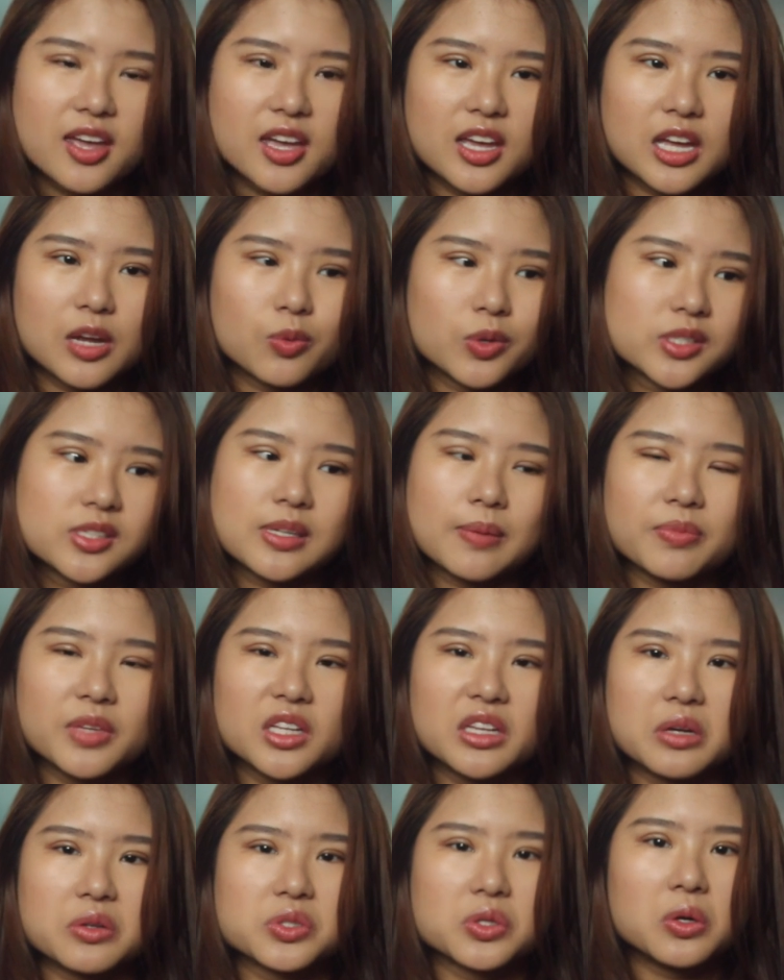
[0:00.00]
It was something
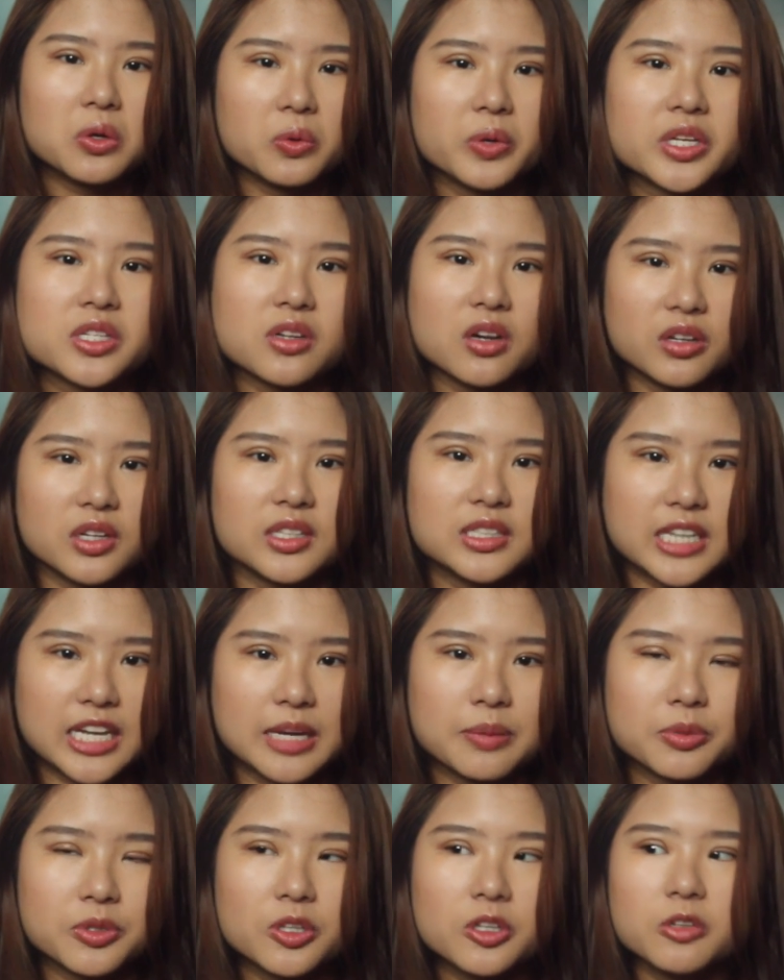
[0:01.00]
that was always on the
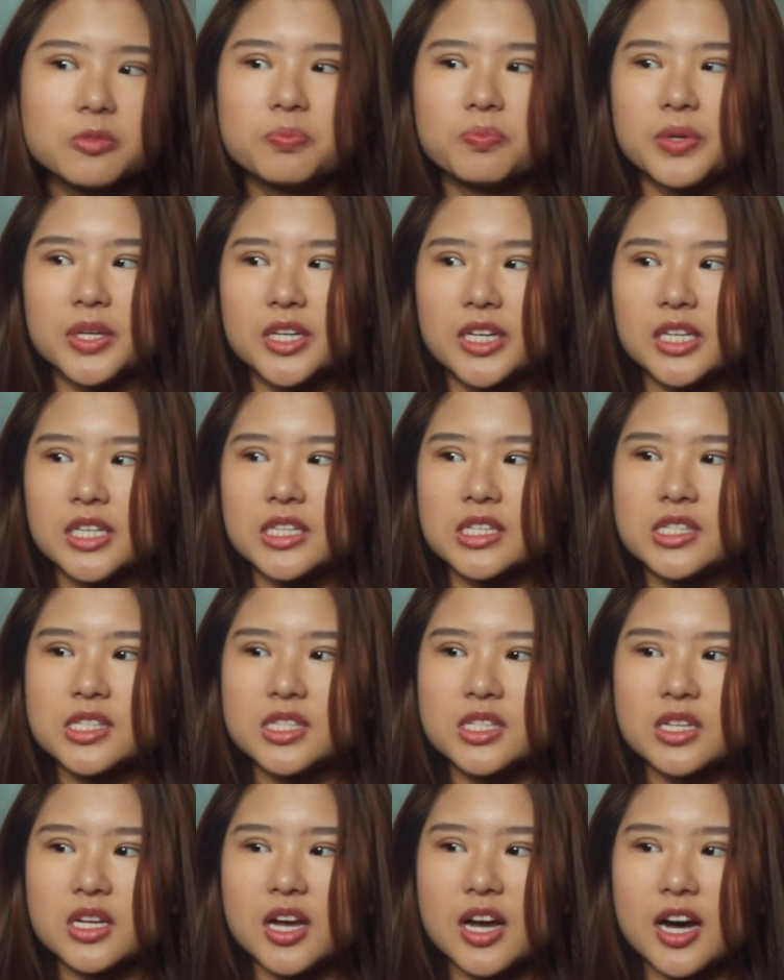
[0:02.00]
table,
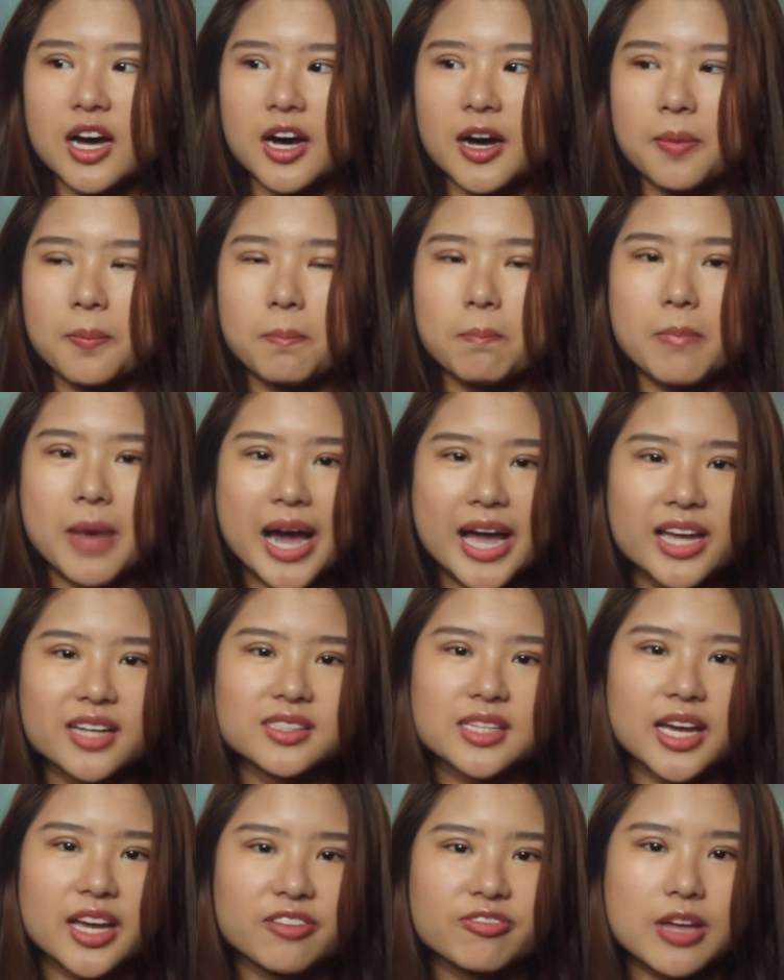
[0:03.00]
because my
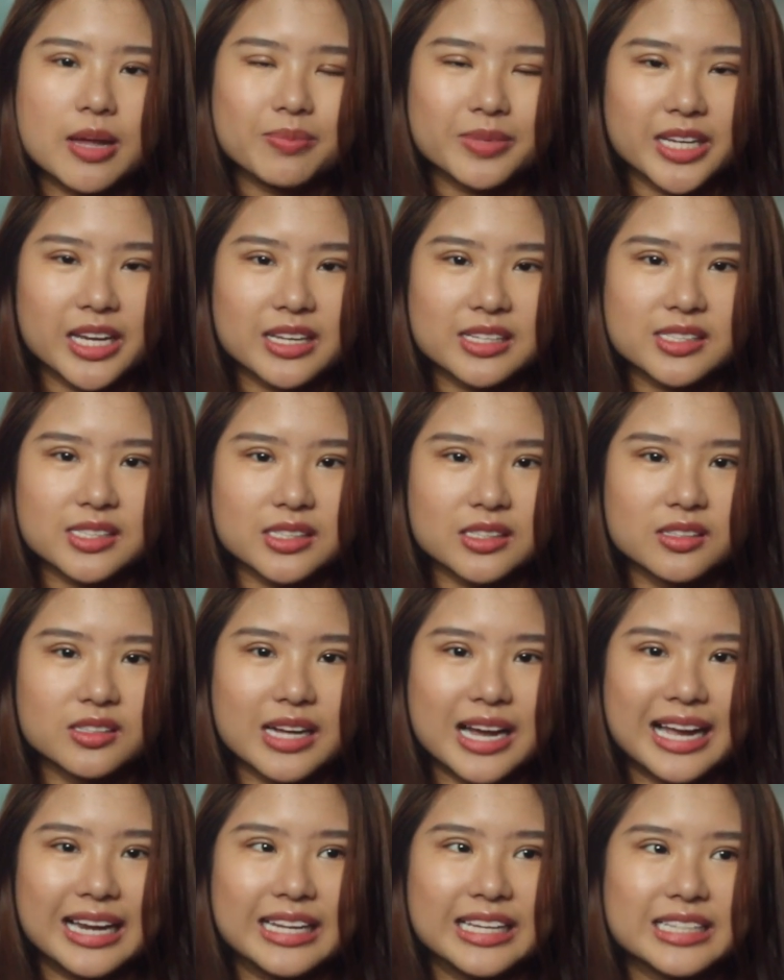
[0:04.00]
entire family has single
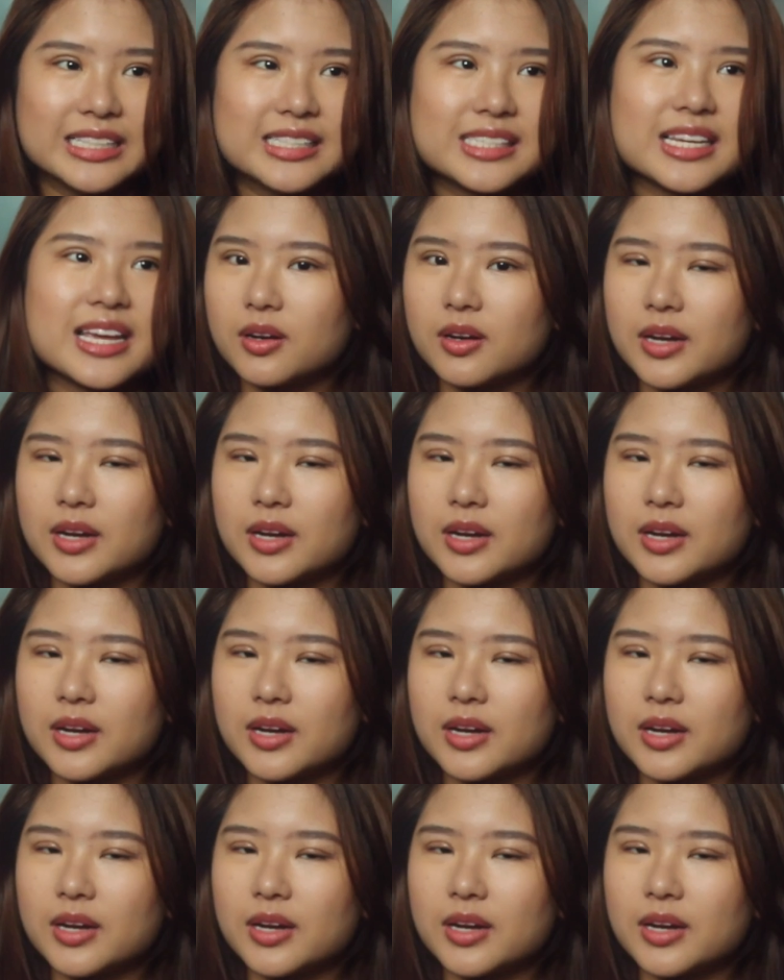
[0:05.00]
eyelids.